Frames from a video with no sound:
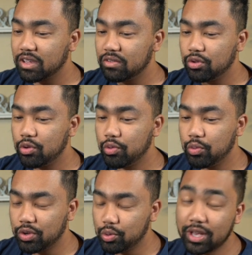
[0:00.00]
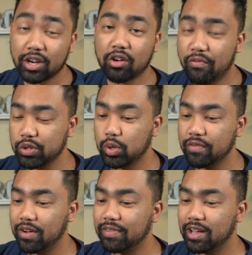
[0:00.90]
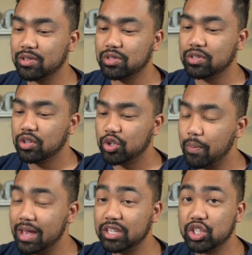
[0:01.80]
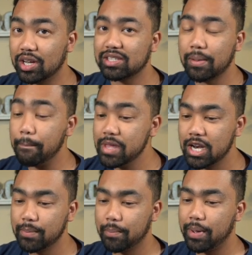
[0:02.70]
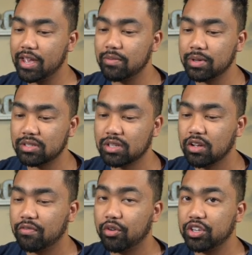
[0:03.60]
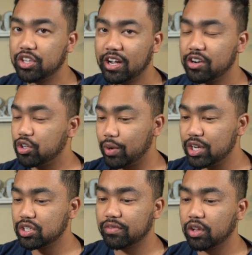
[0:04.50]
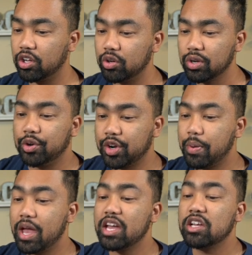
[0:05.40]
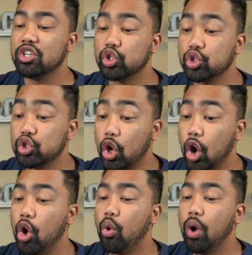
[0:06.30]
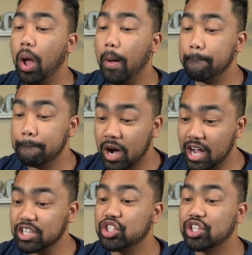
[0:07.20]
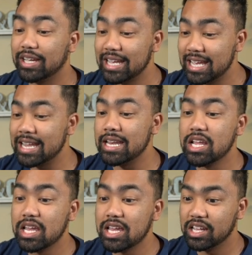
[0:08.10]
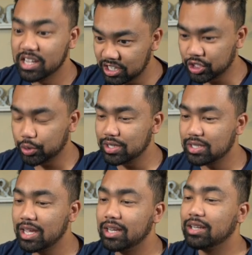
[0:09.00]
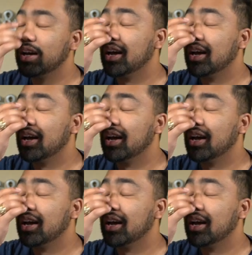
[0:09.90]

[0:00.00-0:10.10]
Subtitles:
you get a car for $25,000, you make just the minimum payments for the entire duration of the loan. You're gonna pay so much in interest, and